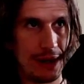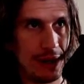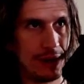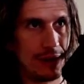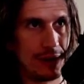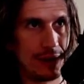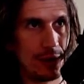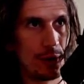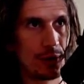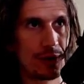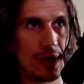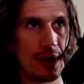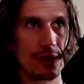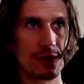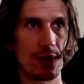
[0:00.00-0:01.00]
It, those
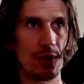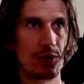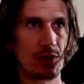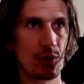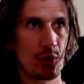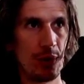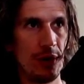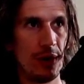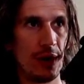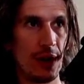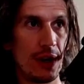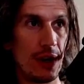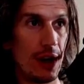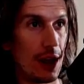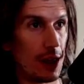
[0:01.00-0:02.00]
things are sweet,
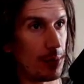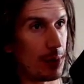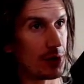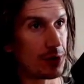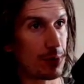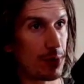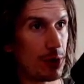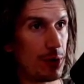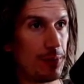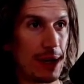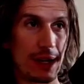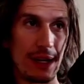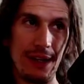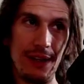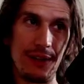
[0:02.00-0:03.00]
and on the Monster Pro, it'd
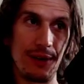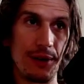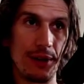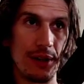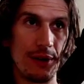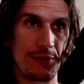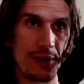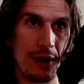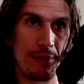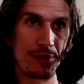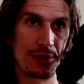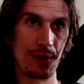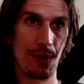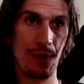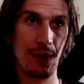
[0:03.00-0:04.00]
make it easier to lift up.
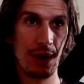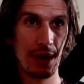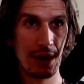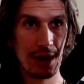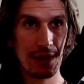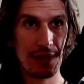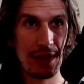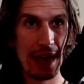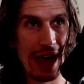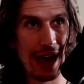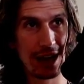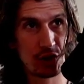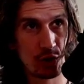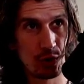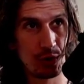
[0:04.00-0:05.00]
So the
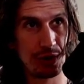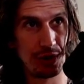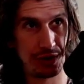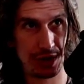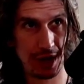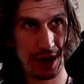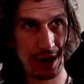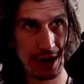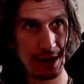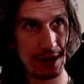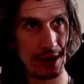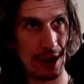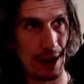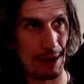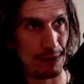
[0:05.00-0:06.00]
actual
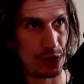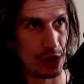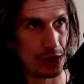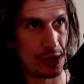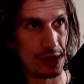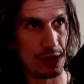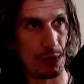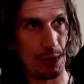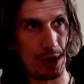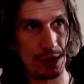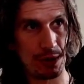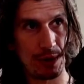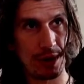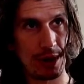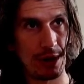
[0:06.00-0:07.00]
design, I'm judging the
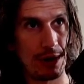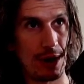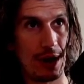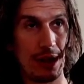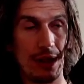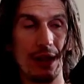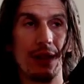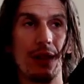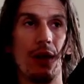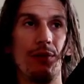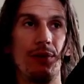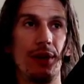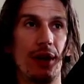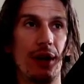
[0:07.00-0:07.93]
rendering here, I love it.